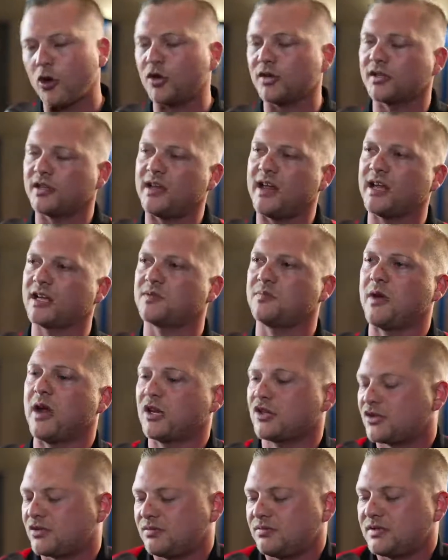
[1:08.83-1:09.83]
on to the next
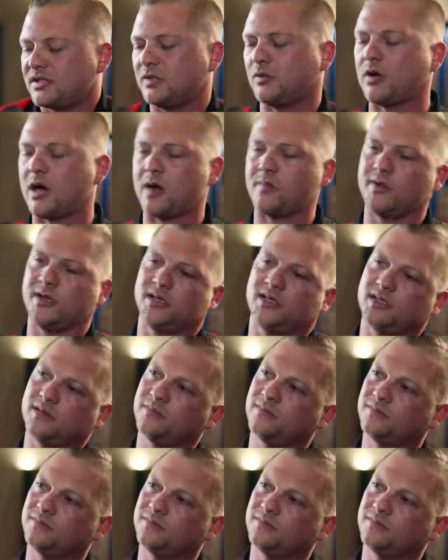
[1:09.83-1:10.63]
match, see what happens.